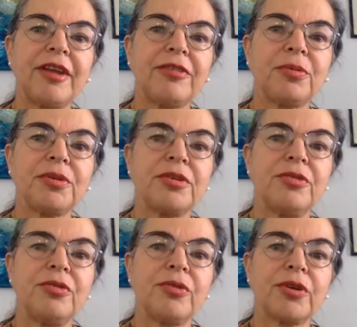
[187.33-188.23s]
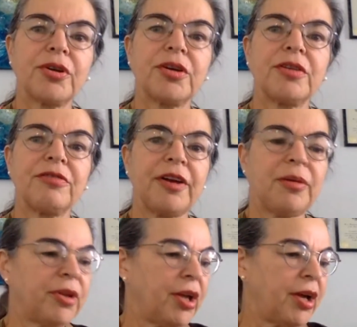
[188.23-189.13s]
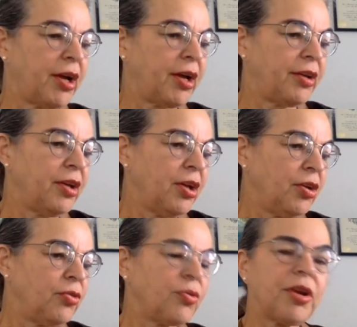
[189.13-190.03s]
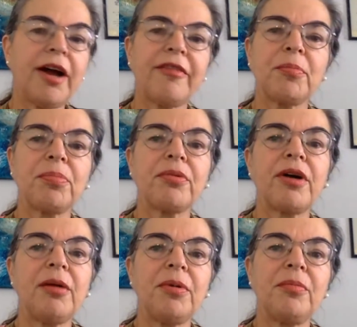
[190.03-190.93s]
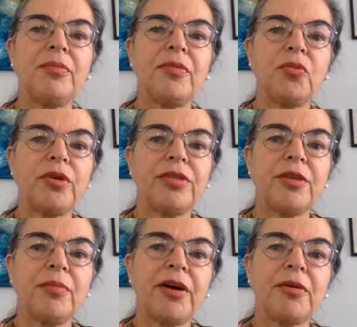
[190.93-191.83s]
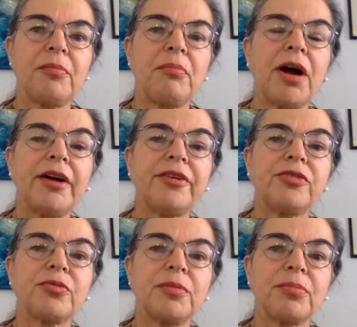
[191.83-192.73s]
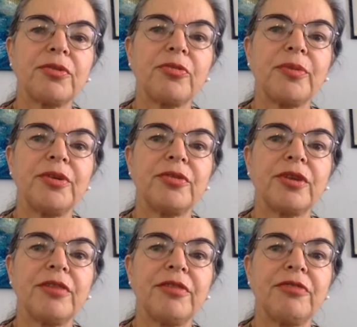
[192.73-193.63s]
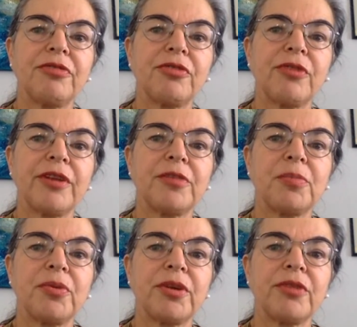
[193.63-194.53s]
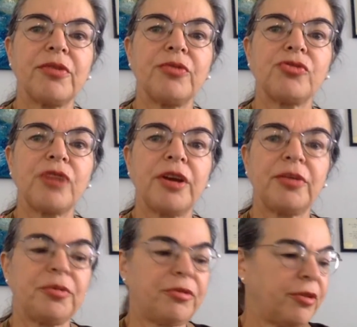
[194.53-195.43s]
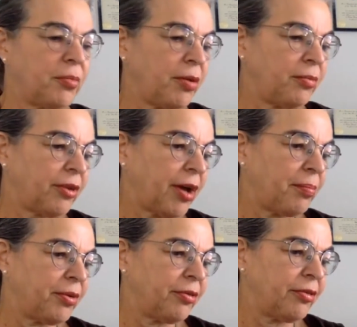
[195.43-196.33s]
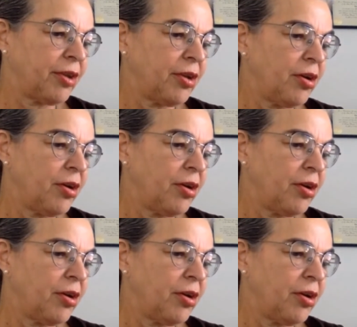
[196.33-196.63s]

That's what the New York family had. You could have a problem with the amount of mileage reimbursement you're given for transporting your own child, which sometimes happens.